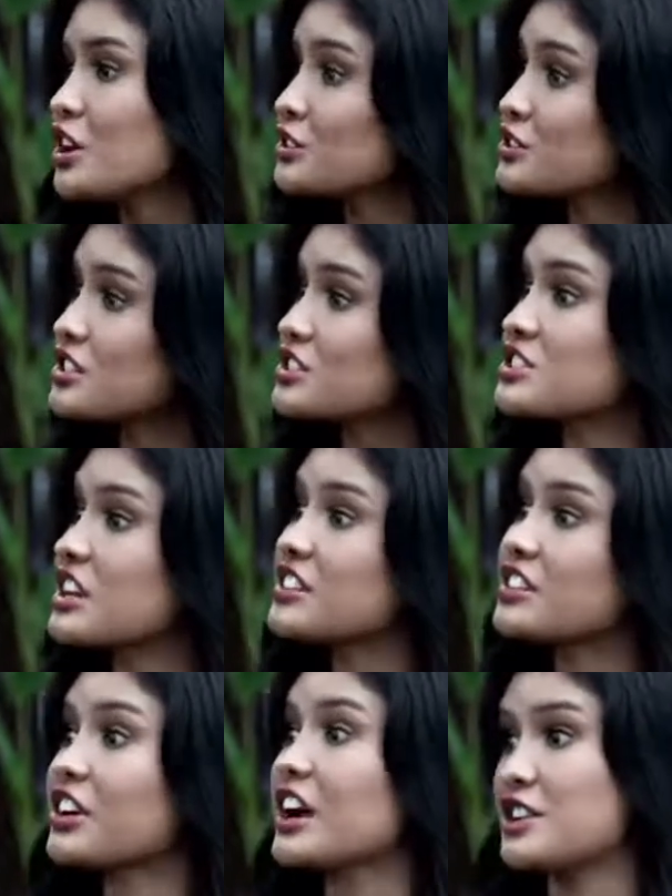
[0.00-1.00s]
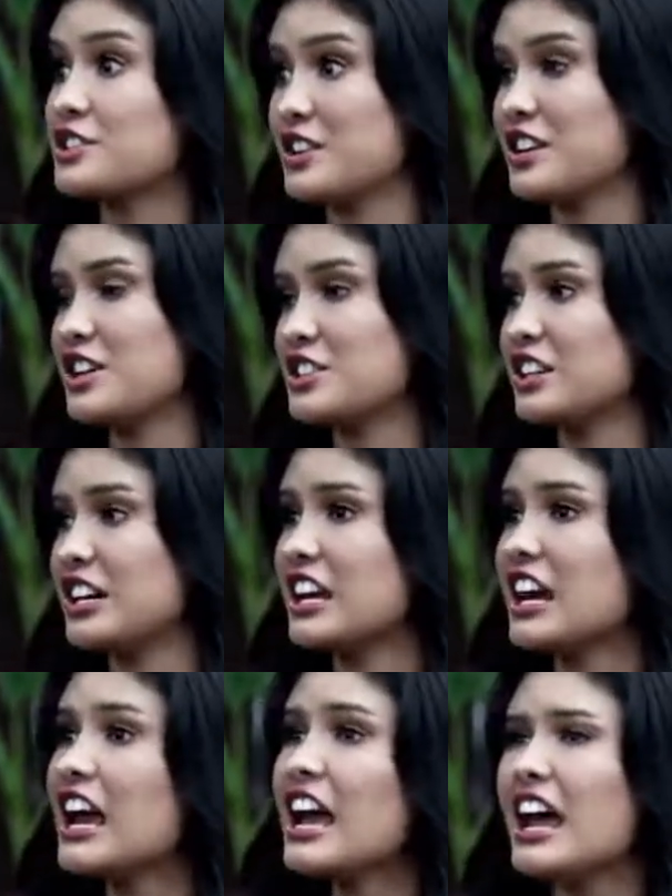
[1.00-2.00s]
to sustain their education.
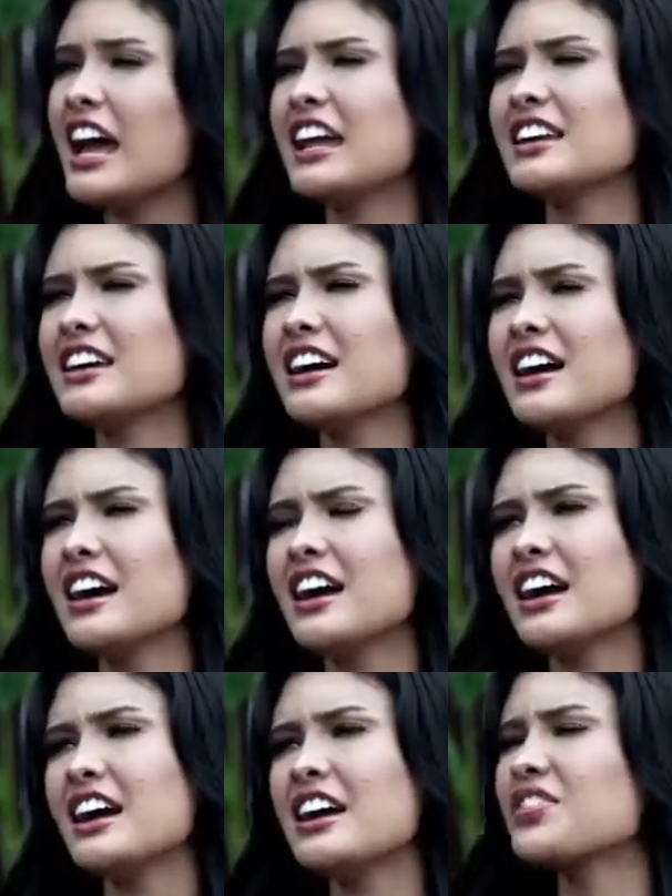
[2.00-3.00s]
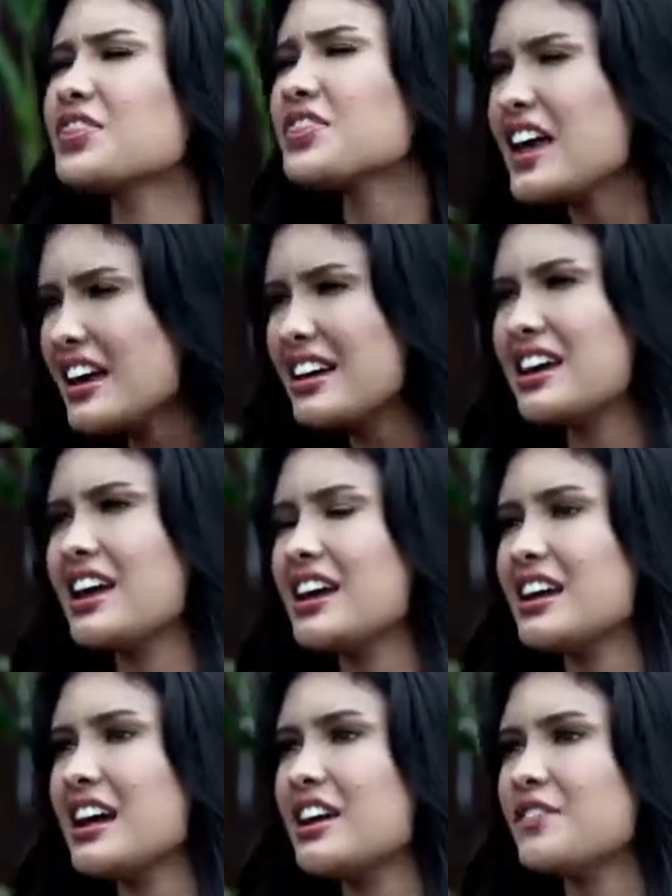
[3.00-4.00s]
And
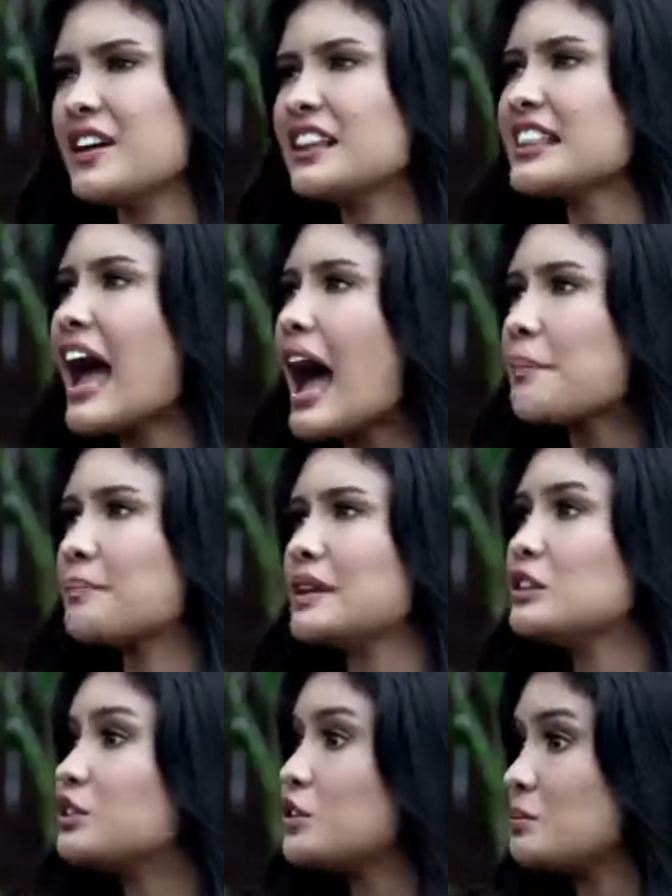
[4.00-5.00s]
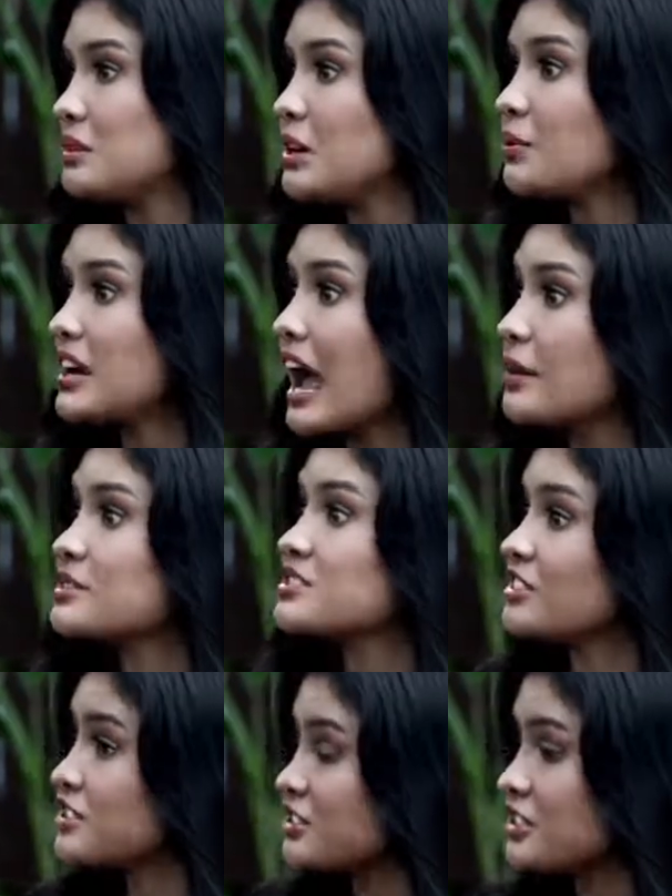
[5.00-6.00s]
thinking, if it happened to me when I was
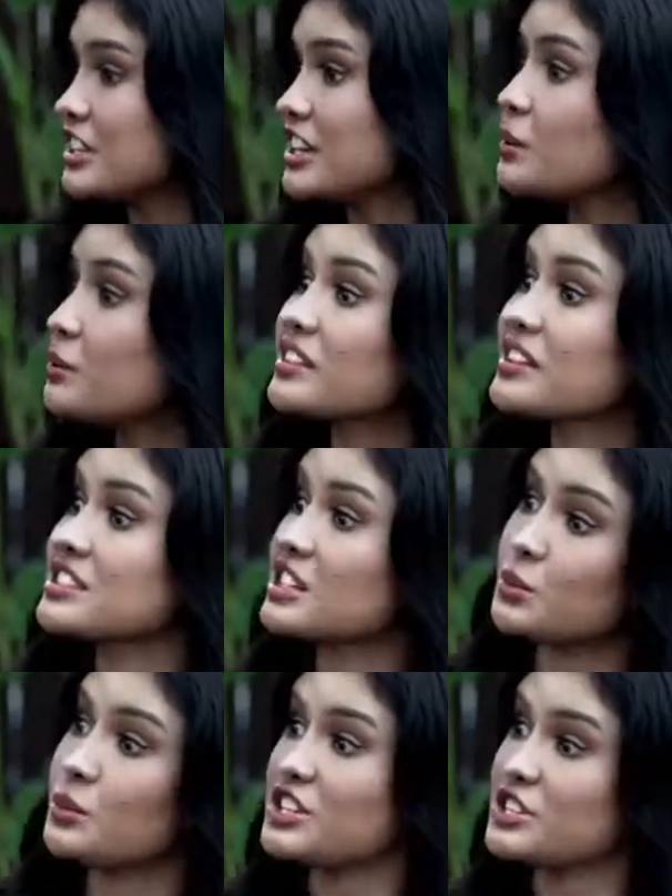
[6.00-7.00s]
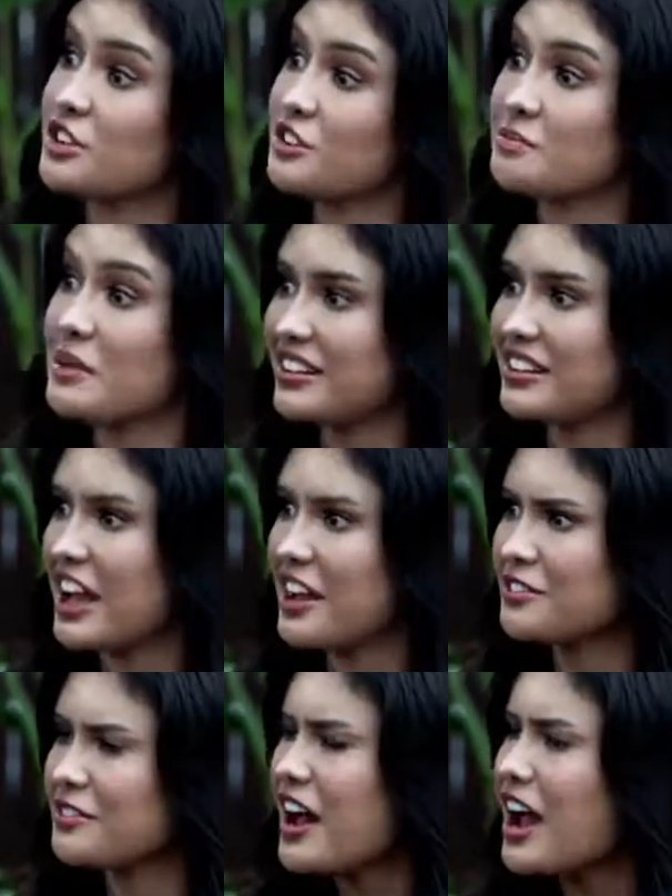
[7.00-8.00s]
still studying with the situation of my
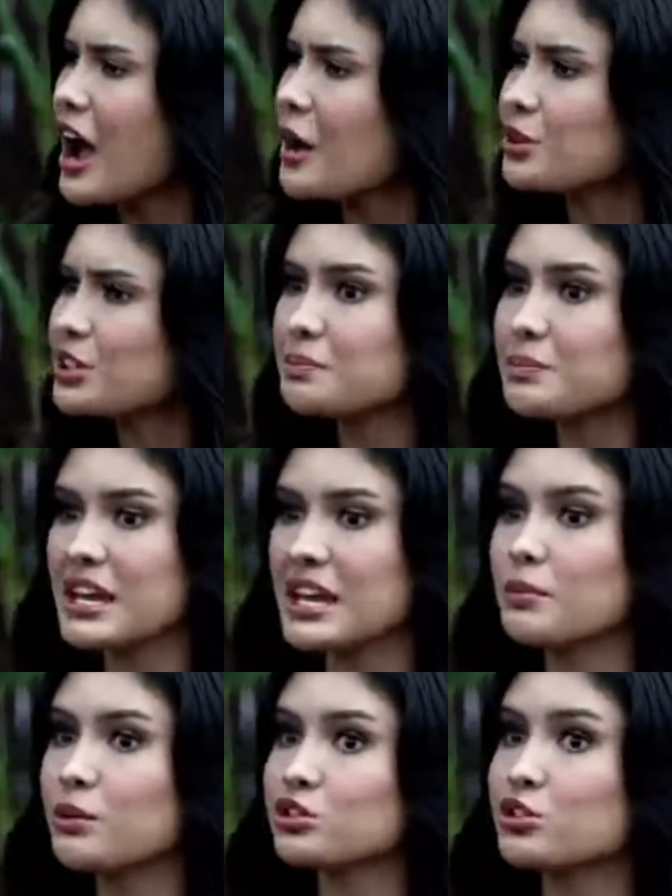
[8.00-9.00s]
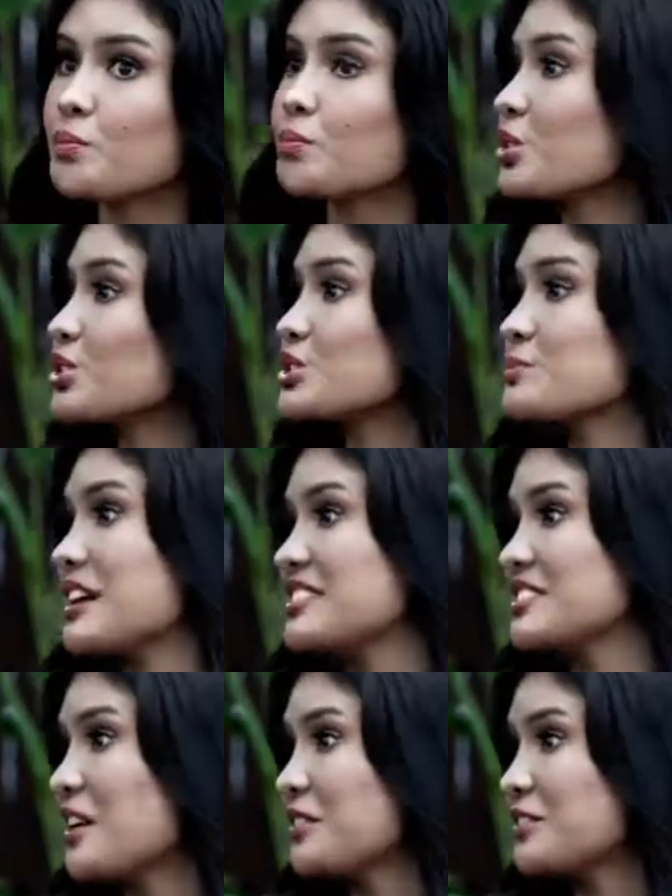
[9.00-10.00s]
life, I wouldn't be able to push
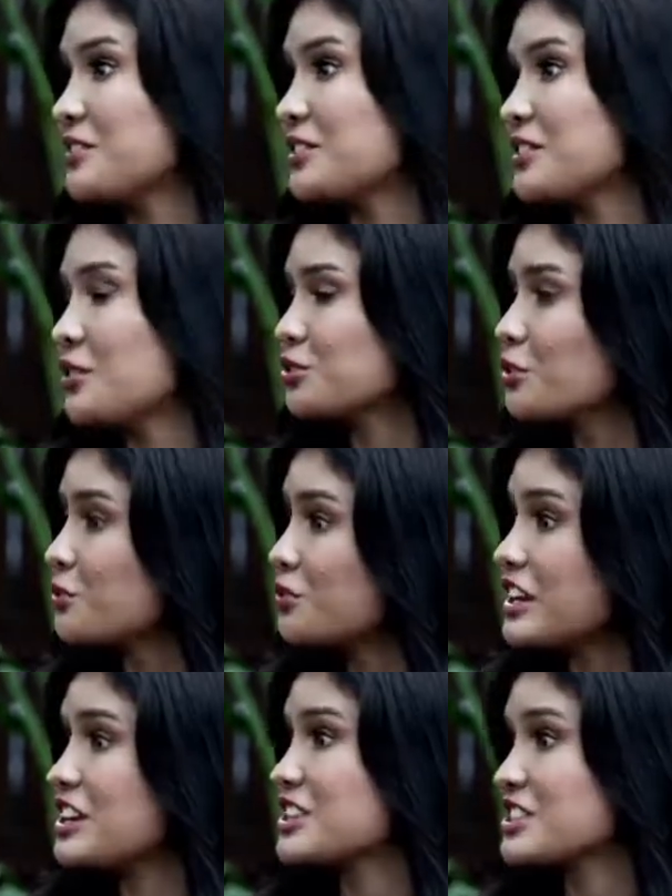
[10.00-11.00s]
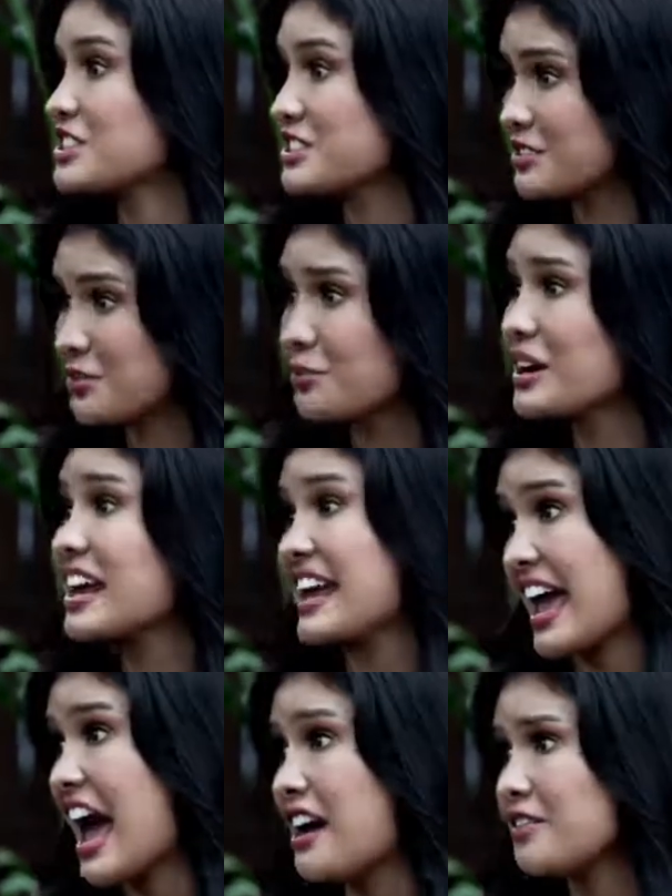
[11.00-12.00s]
myself, to finish what I
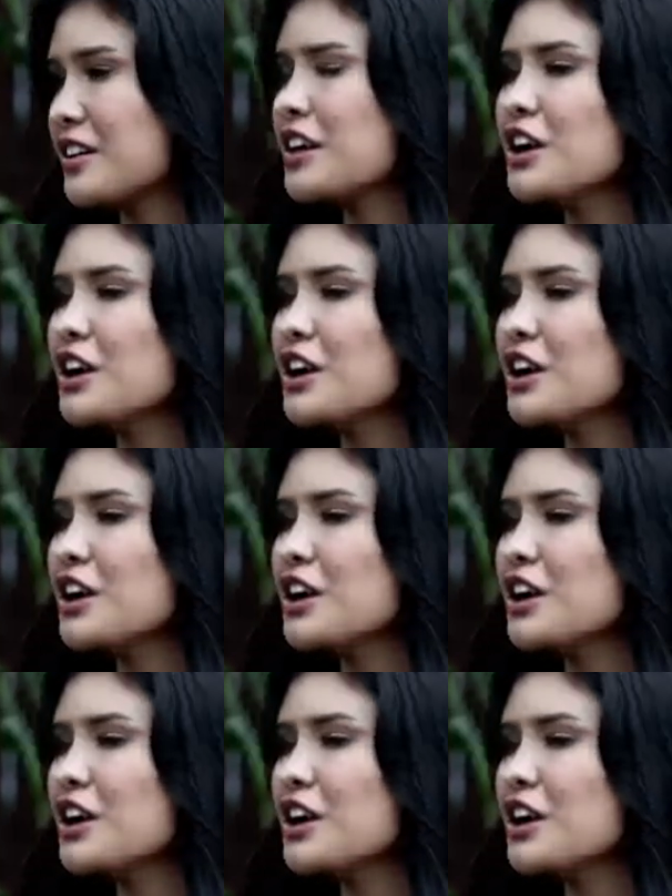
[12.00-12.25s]
have.